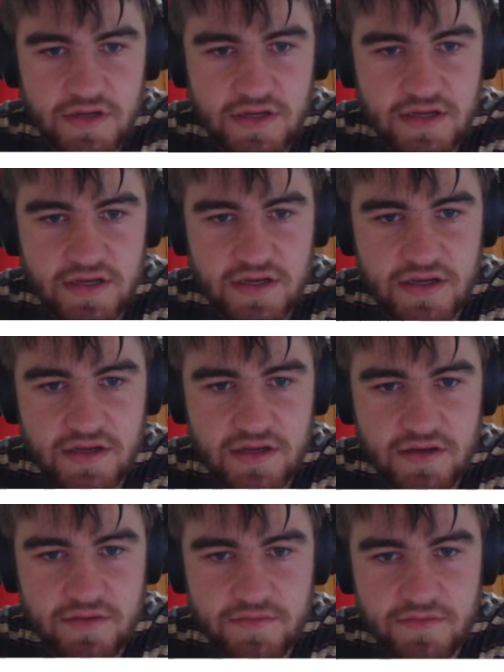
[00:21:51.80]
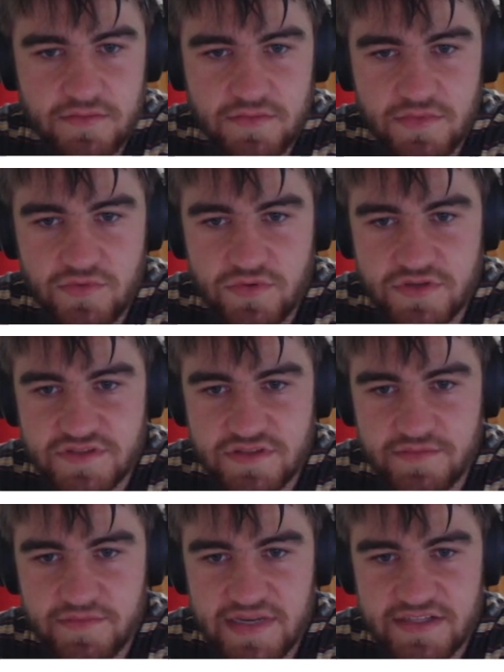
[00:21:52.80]
where is it,
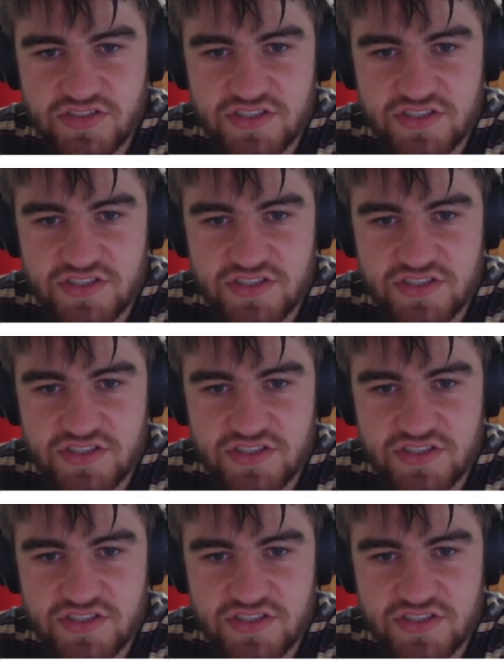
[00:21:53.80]
match